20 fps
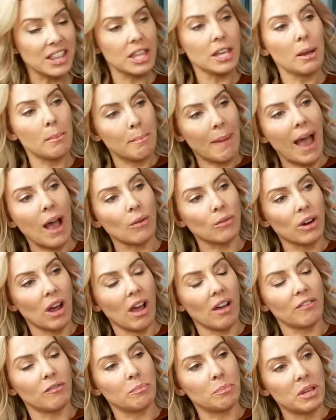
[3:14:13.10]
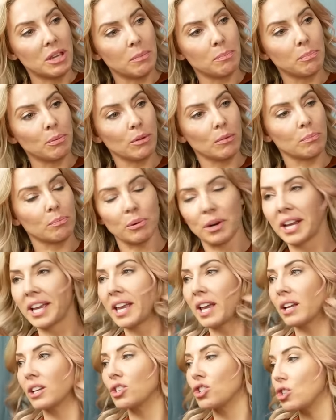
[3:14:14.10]
the amount of people
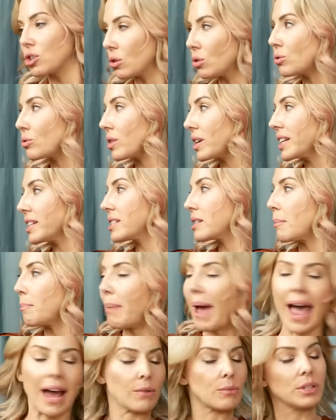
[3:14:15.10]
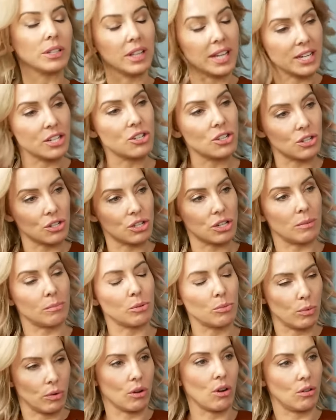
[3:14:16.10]
bringing children into bad relationships
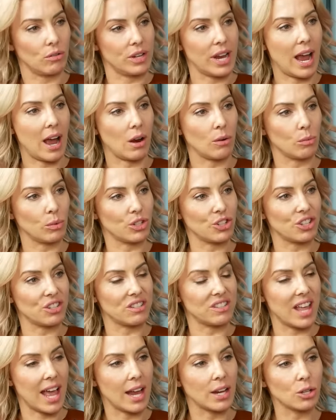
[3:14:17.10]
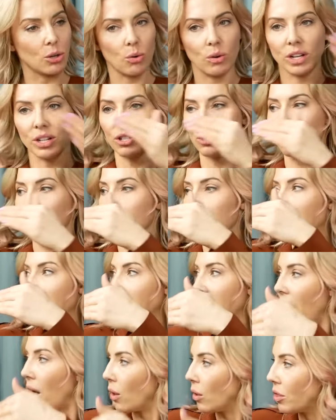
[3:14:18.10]
will go down, which is then going to make
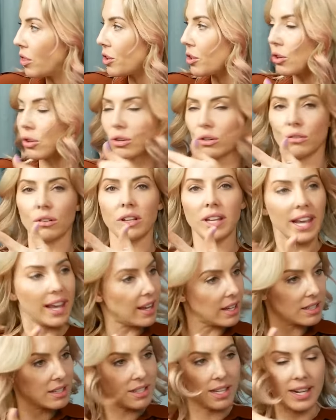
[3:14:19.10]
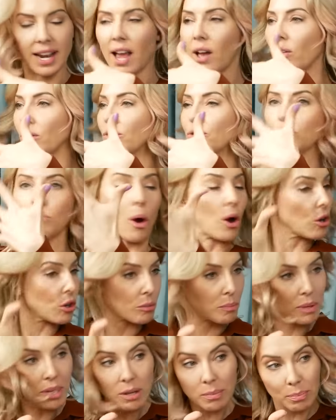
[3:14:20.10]
healthier kids and smarter
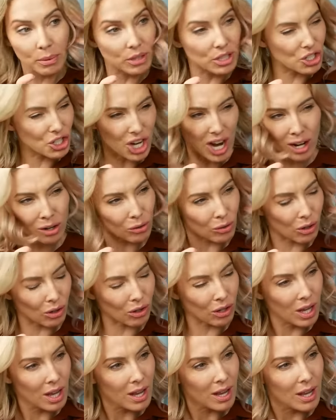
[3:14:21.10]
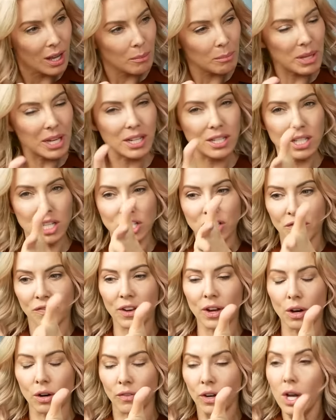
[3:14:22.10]
people in general, because this
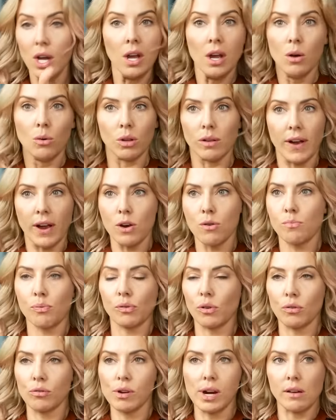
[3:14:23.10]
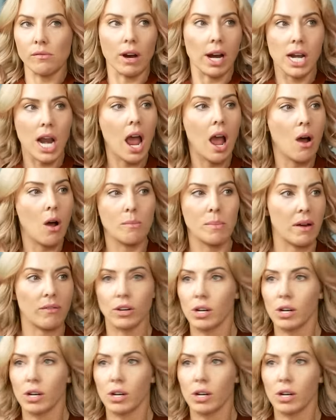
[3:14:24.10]
fear of, well, if I don't procreate right now, I'm never